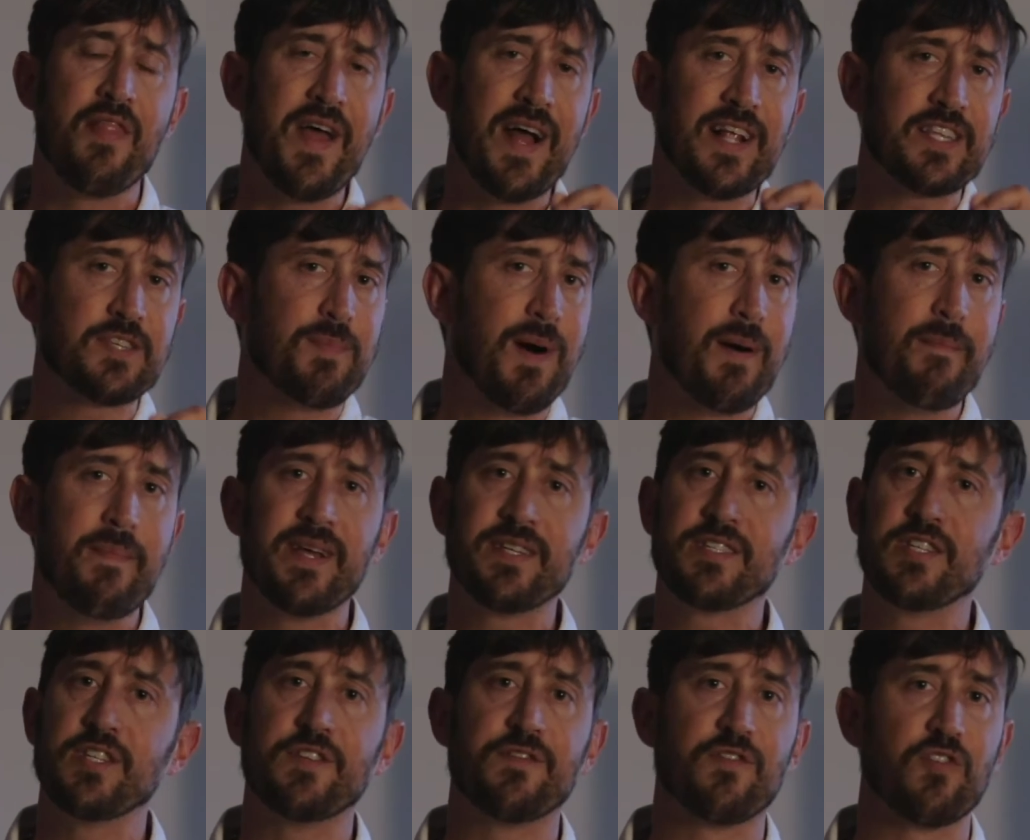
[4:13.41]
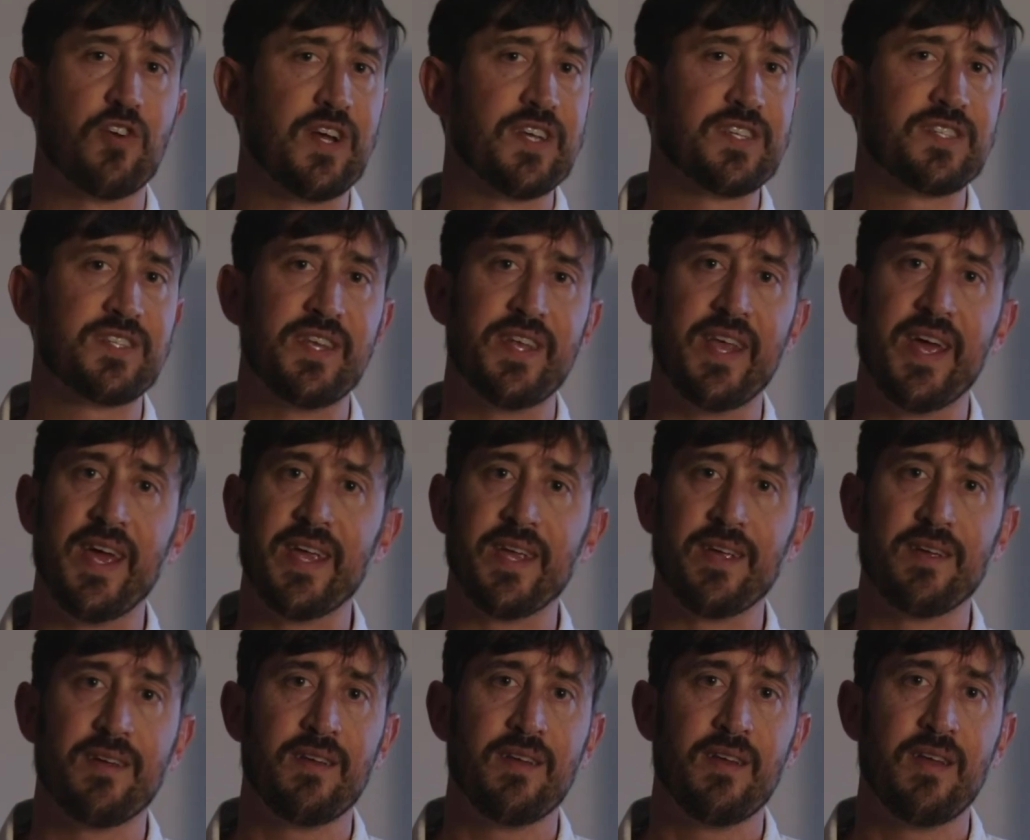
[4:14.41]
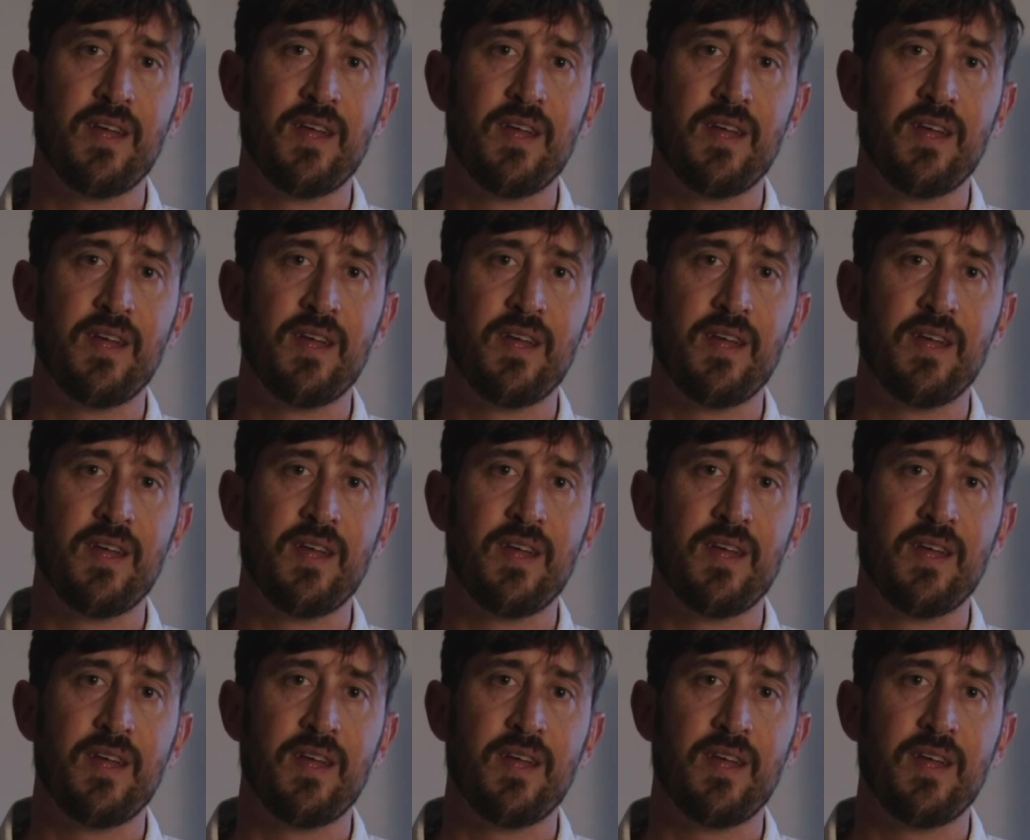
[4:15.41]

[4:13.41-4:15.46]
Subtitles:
That's my message for us today.